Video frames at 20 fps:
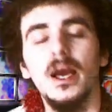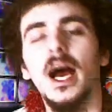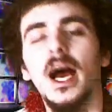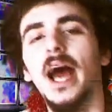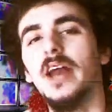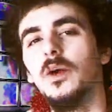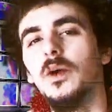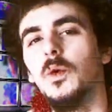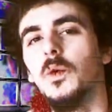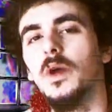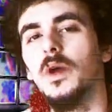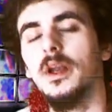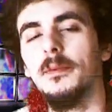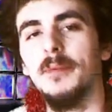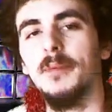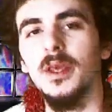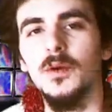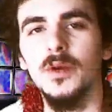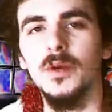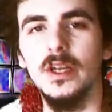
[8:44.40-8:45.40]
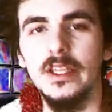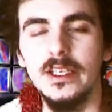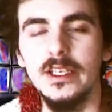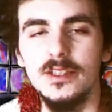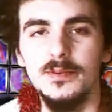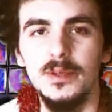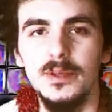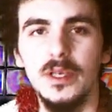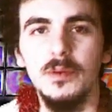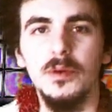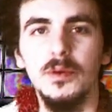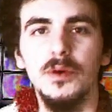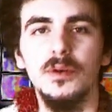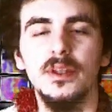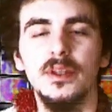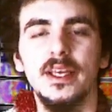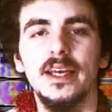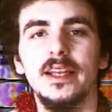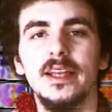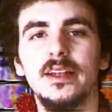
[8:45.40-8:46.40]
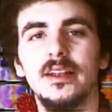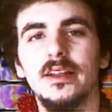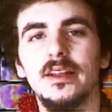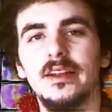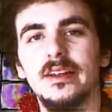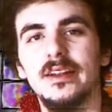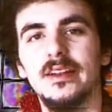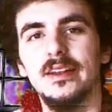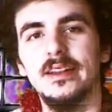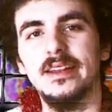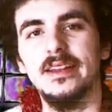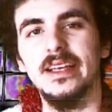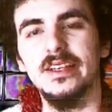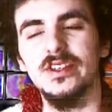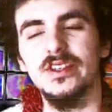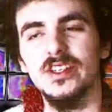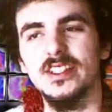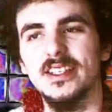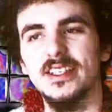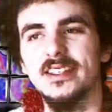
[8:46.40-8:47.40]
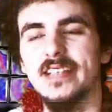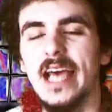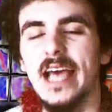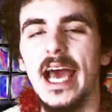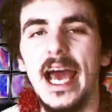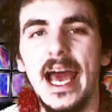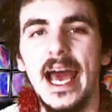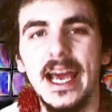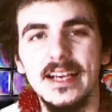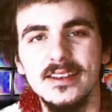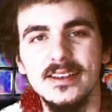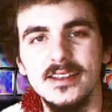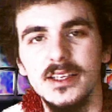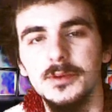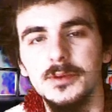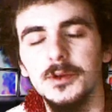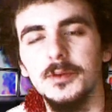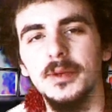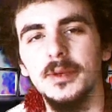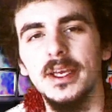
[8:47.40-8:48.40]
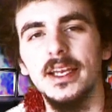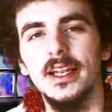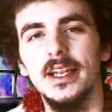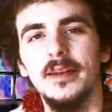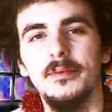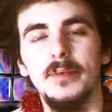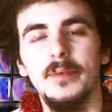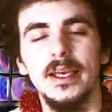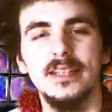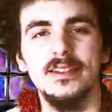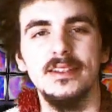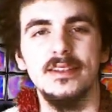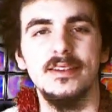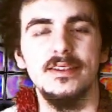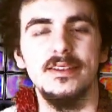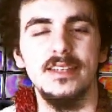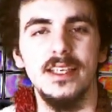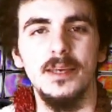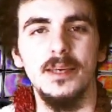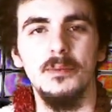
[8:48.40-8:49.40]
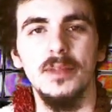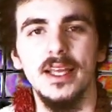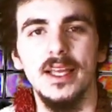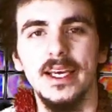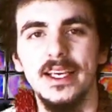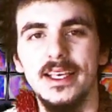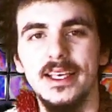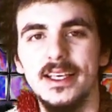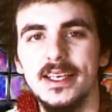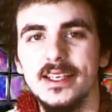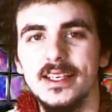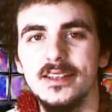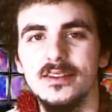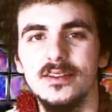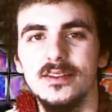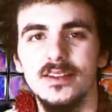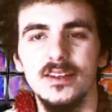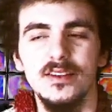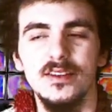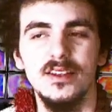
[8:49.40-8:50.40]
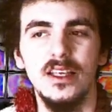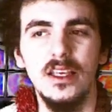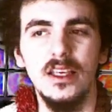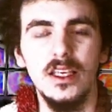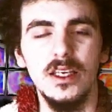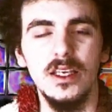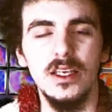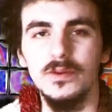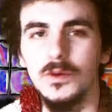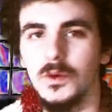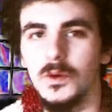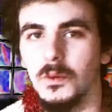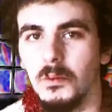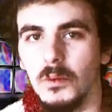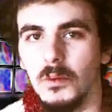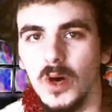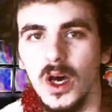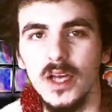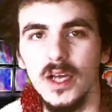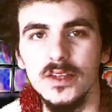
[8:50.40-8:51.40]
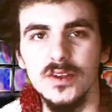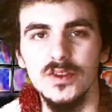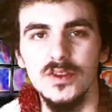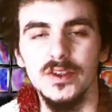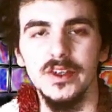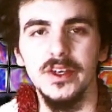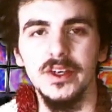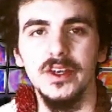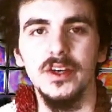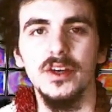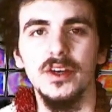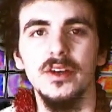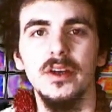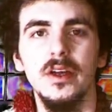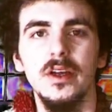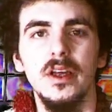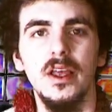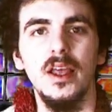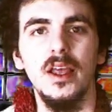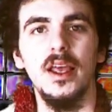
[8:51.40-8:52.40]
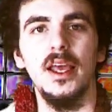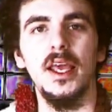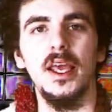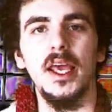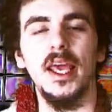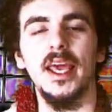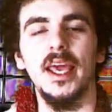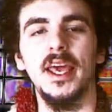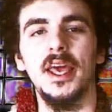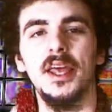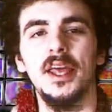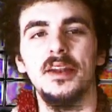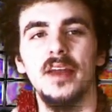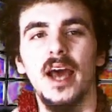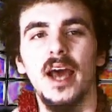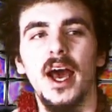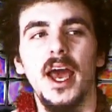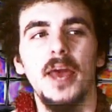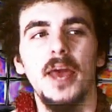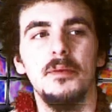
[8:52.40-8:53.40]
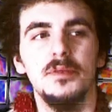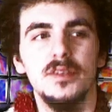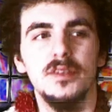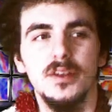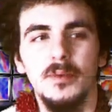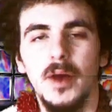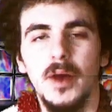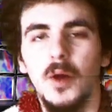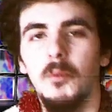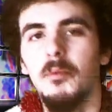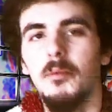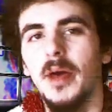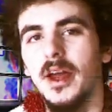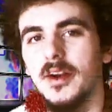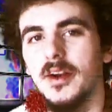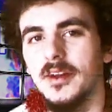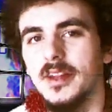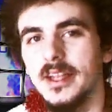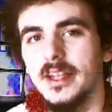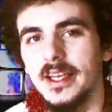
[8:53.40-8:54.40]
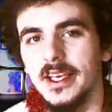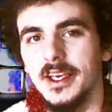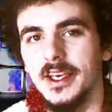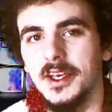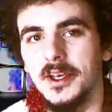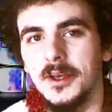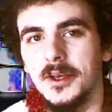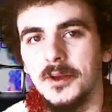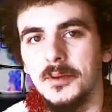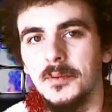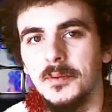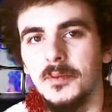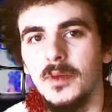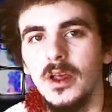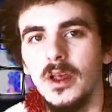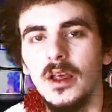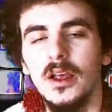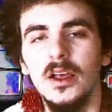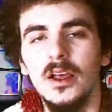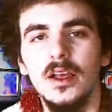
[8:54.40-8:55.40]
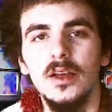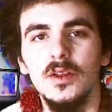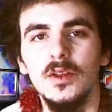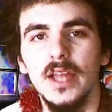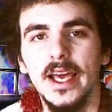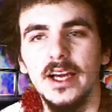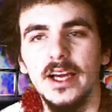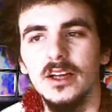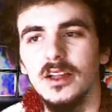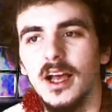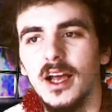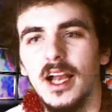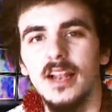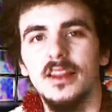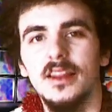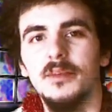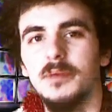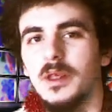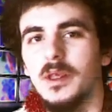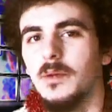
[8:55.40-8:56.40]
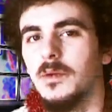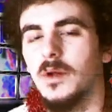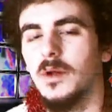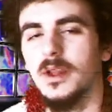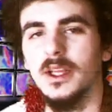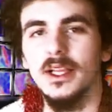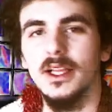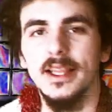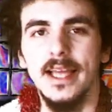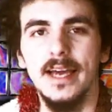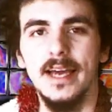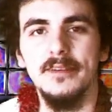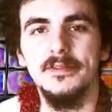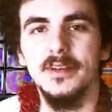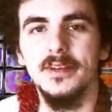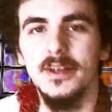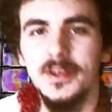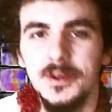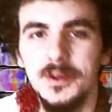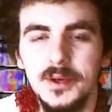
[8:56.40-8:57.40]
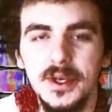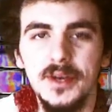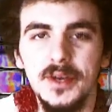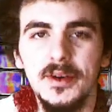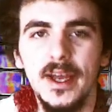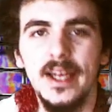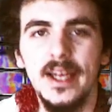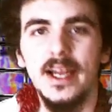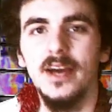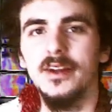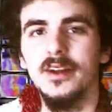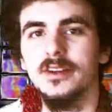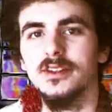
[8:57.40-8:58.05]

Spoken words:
I don't want to be one of these people that just attacks Zimmerman and makes it seem like he's this evil monster and I'm somehow better than him, like a lot of the people on the left are doing right now.